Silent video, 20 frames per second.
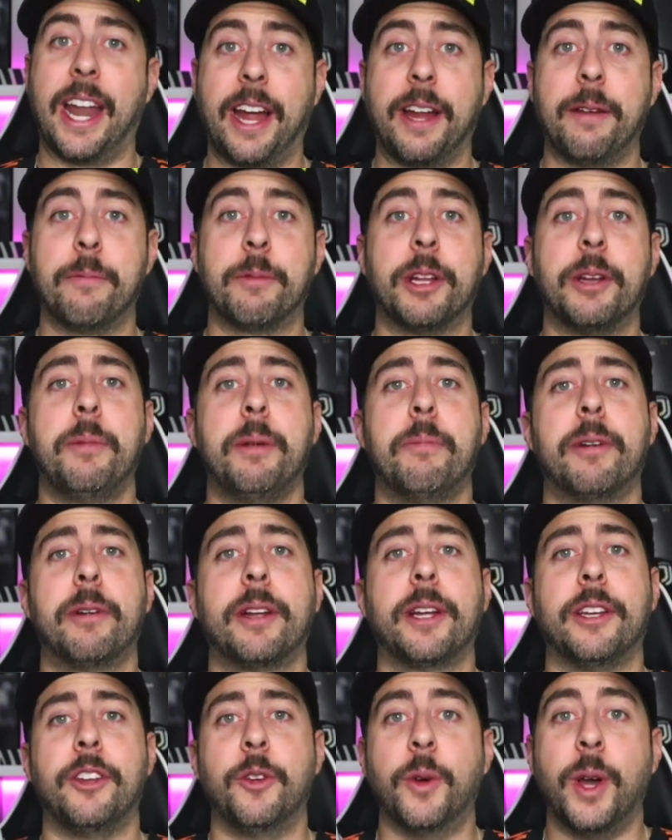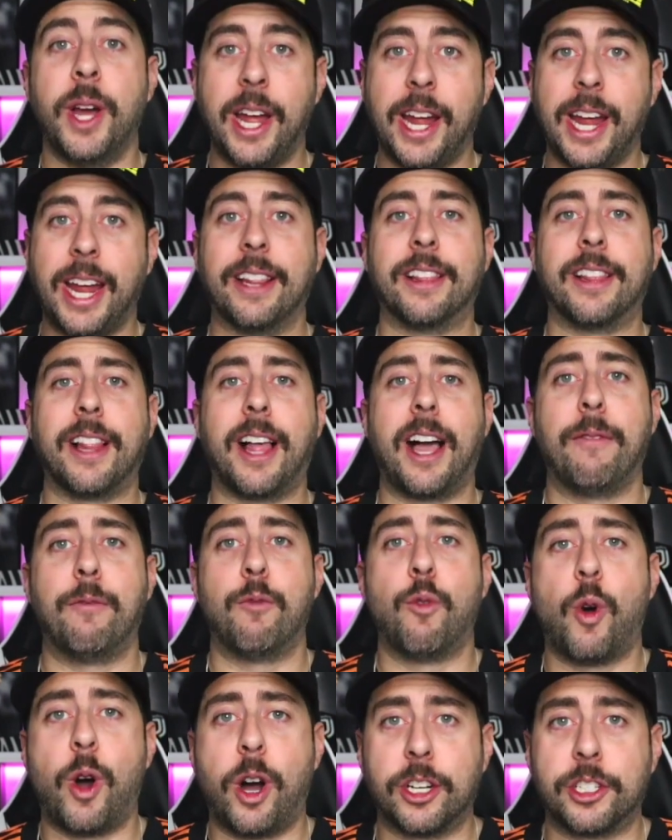am going to be bringing you a live
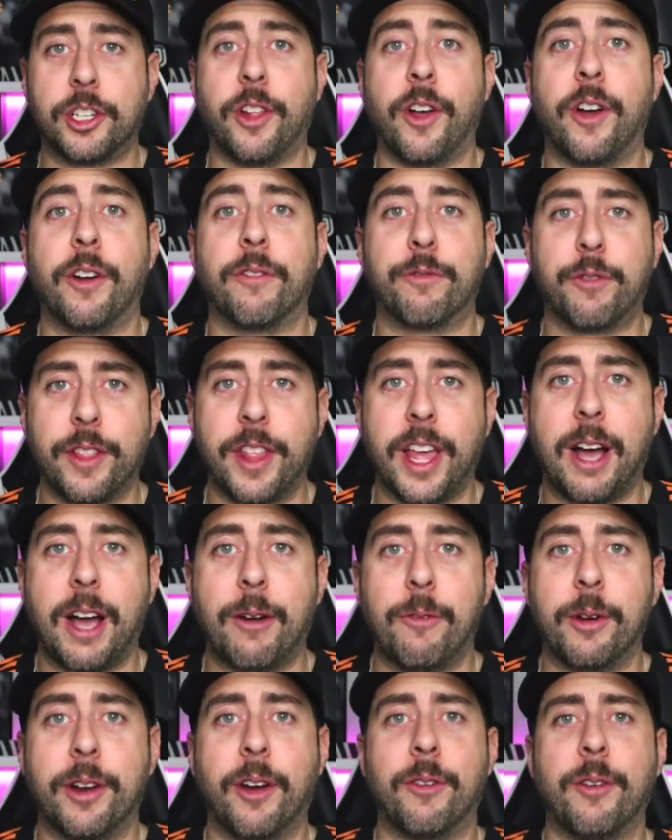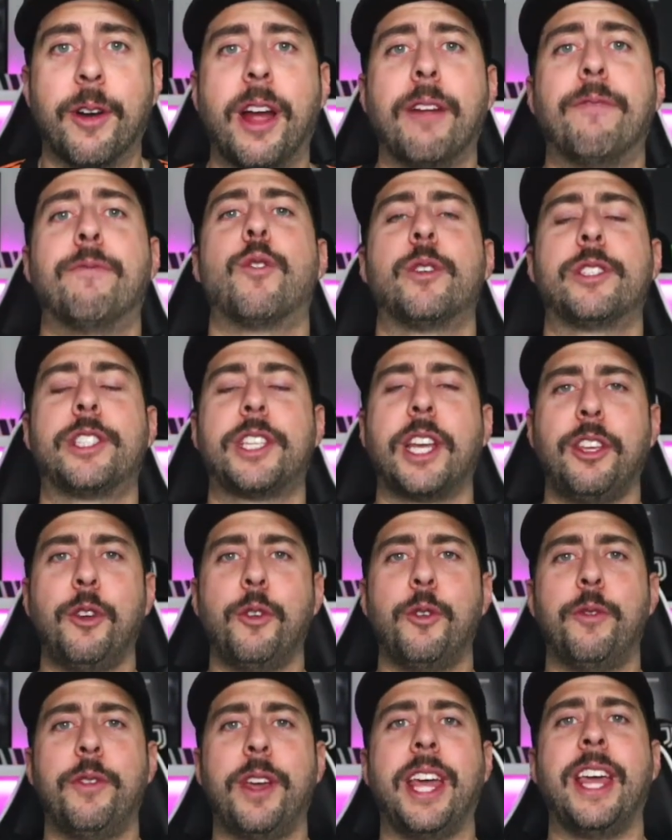watch along for that one. All right, Forza
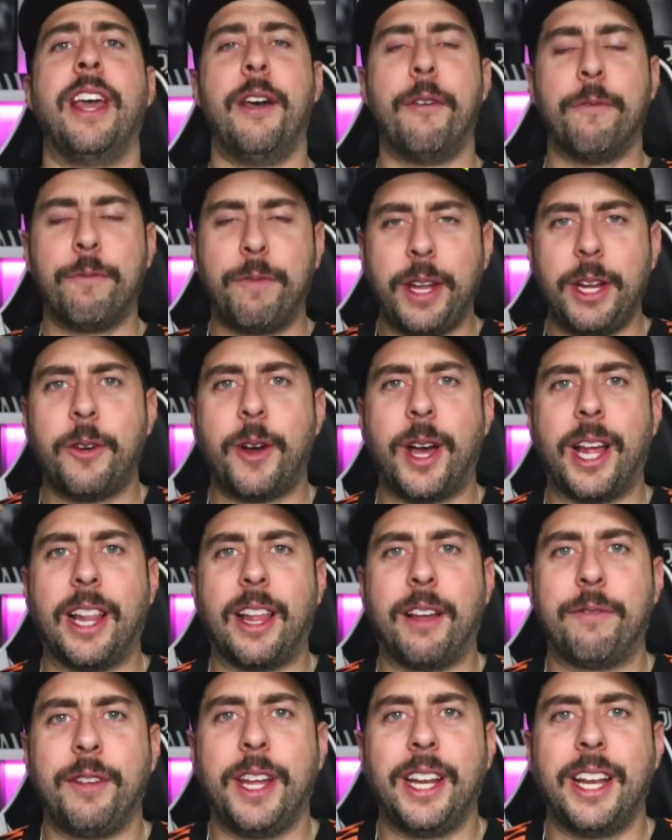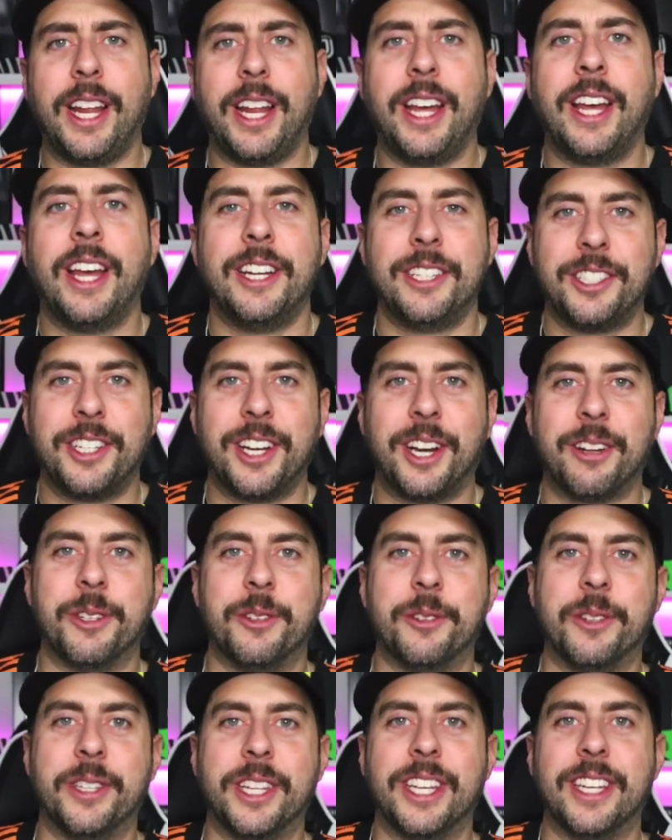Juve, fino alla fine. Ciao
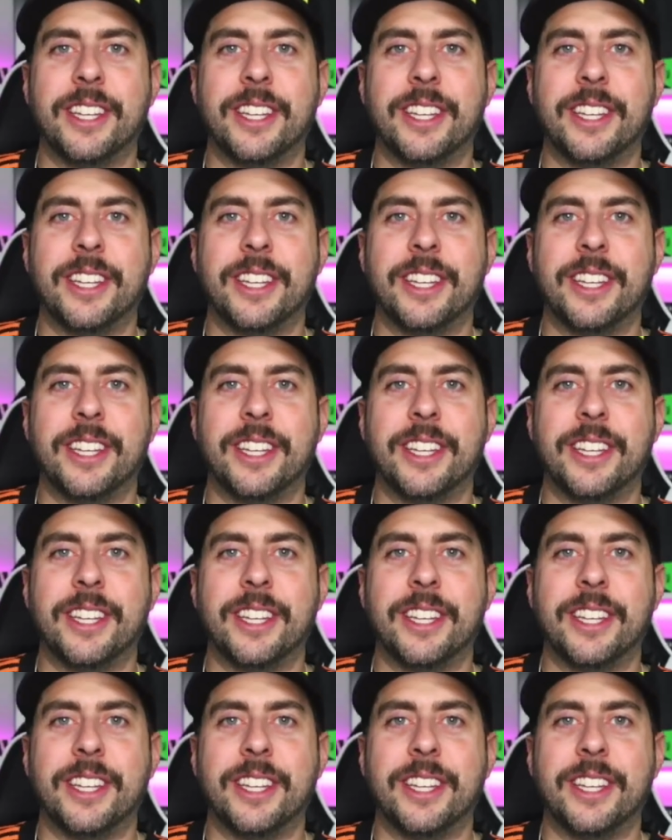tutti.